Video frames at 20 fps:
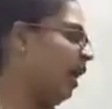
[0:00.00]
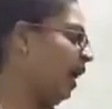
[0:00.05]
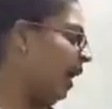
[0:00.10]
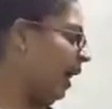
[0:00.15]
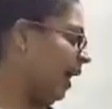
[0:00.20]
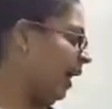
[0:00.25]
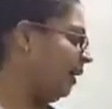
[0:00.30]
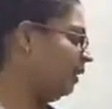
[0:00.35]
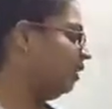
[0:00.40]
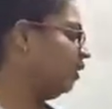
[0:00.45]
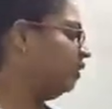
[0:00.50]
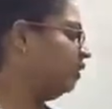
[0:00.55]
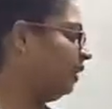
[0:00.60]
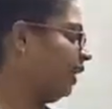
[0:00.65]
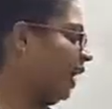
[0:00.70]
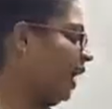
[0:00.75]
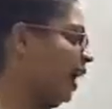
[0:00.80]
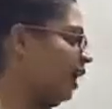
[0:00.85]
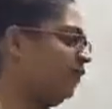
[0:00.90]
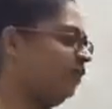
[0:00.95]
and
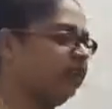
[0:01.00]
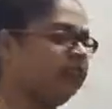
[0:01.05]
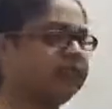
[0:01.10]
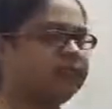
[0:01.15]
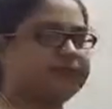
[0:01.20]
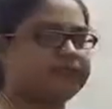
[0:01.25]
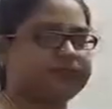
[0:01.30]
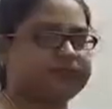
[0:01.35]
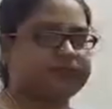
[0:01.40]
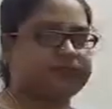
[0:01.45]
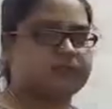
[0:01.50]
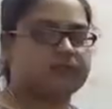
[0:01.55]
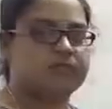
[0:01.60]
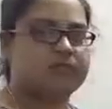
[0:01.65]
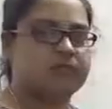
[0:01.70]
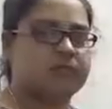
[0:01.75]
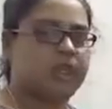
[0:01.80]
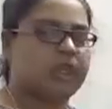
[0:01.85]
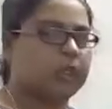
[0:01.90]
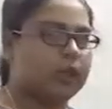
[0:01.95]
they have a
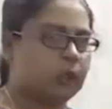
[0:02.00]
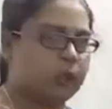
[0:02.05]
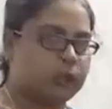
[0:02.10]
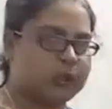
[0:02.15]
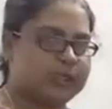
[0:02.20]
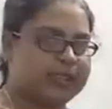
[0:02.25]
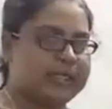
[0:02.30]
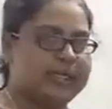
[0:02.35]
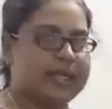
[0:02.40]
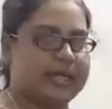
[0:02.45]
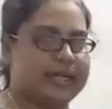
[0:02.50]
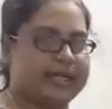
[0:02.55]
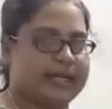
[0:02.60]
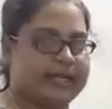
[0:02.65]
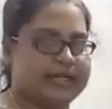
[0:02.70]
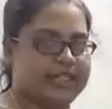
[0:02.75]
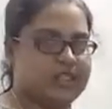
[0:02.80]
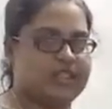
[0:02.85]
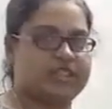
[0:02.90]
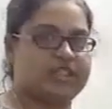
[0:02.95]
loosely
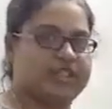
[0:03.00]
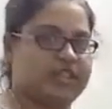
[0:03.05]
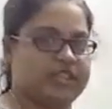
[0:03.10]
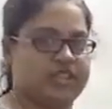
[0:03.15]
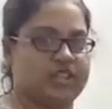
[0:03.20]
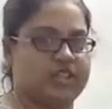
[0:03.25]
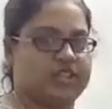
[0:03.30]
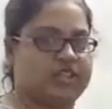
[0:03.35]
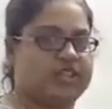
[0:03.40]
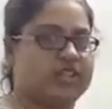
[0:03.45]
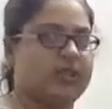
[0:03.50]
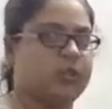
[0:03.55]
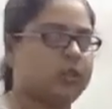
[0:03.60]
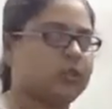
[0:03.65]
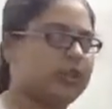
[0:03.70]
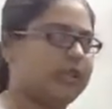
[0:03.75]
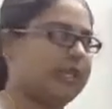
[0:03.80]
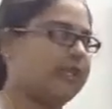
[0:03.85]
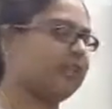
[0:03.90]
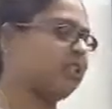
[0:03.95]
arranged structures.
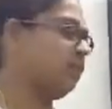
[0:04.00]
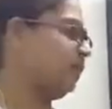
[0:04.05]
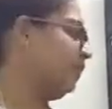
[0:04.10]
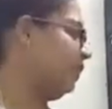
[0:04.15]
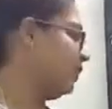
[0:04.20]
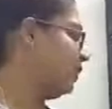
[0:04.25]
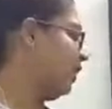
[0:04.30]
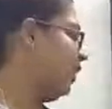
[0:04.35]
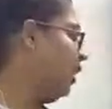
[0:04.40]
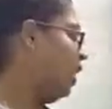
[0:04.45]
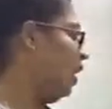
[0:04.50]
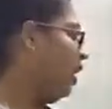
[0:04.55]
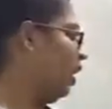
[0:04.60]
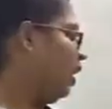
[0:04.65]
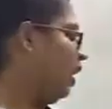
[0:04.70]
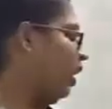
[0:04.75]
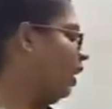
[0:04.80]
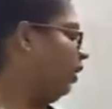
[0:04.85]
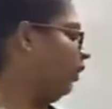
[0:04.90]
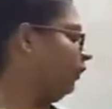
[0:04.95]
Loosely arranged means
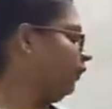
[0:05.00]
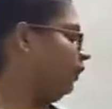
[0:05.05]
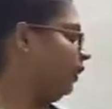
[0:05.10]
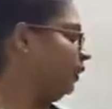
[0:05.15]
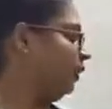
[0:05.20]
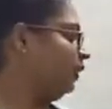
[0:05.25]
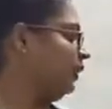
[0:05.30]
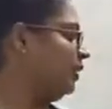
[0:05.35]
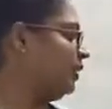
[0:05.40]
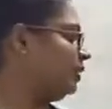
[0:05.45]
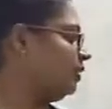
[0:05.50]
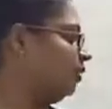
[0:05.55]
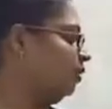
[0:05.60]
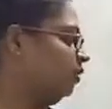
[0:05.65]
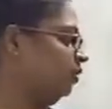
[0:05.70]
after these